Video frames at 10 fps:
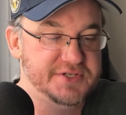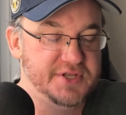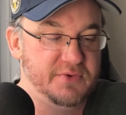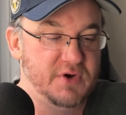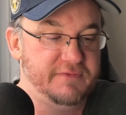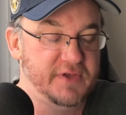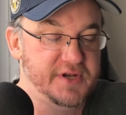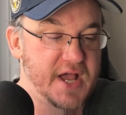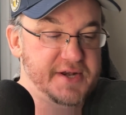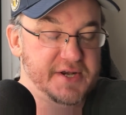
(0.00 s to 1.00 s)
that roughly
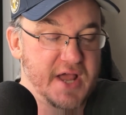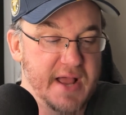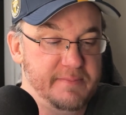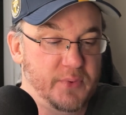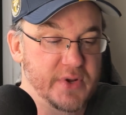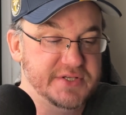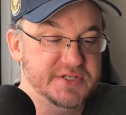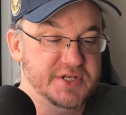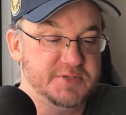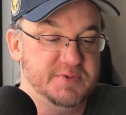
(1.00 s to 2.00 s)

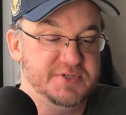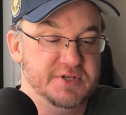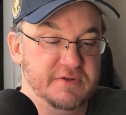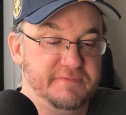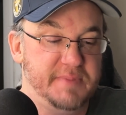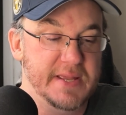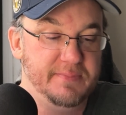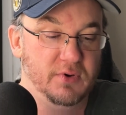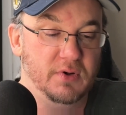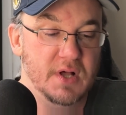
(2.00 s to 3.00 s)
99.6% of
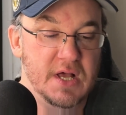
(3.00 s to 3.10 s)
people